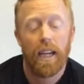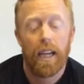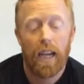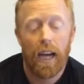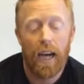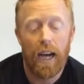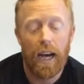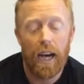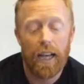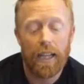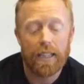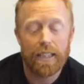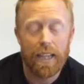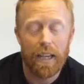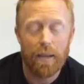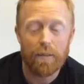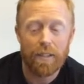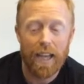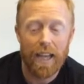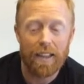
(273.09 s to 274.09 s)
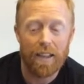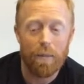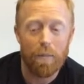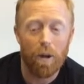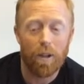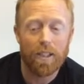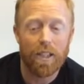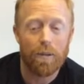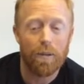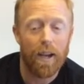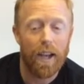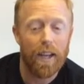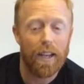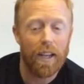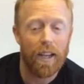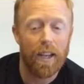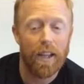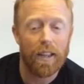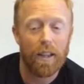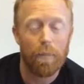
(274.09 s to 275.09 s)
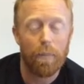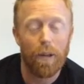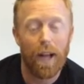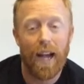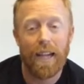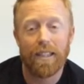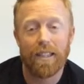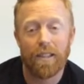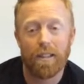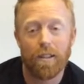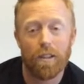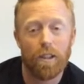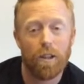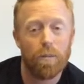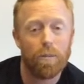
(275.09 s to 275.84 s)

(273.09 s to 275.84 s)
It seems that the multi-rig, the plastic loops,